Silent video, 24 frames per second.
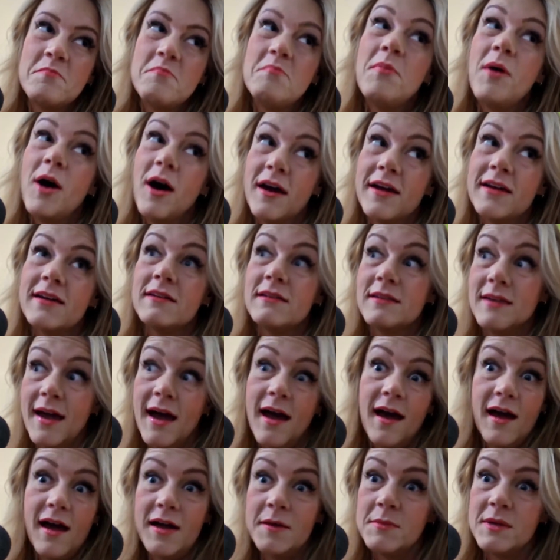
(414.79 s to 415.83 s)
But
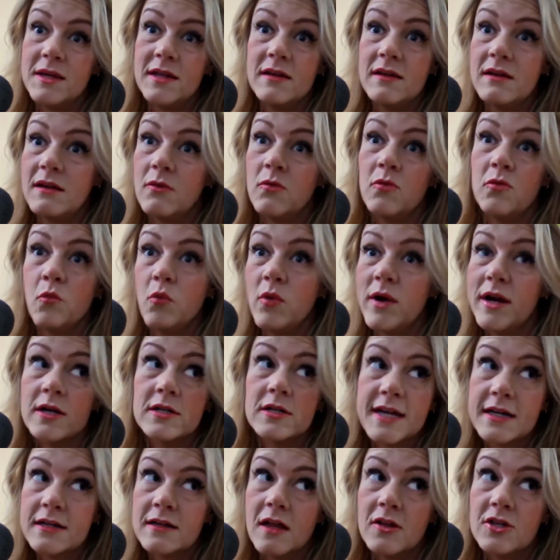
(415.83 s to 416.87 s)
yeah, I mean, where
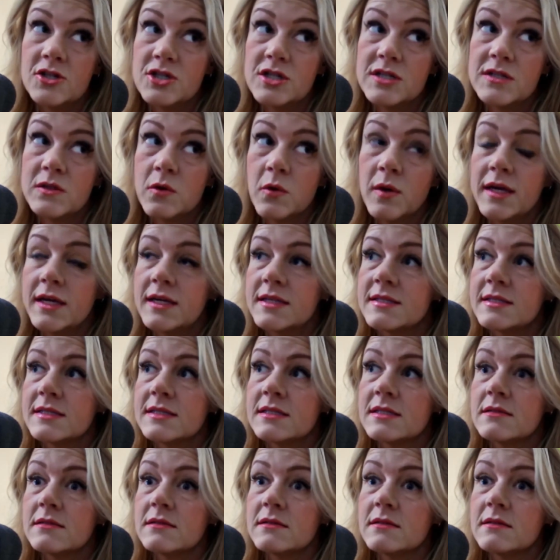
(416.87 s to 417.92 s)
technology is going
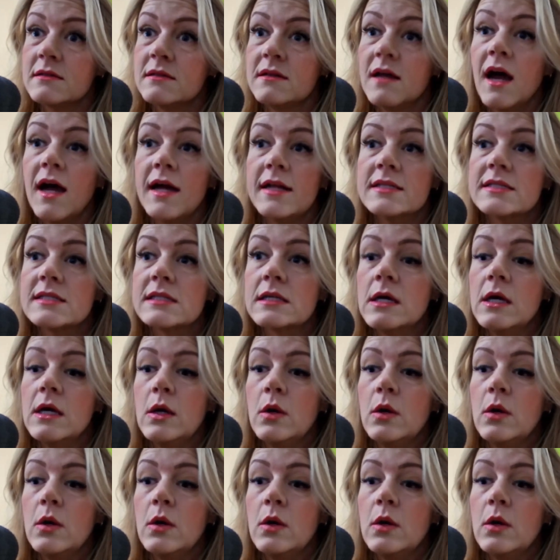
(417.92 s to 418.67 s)
is nuts.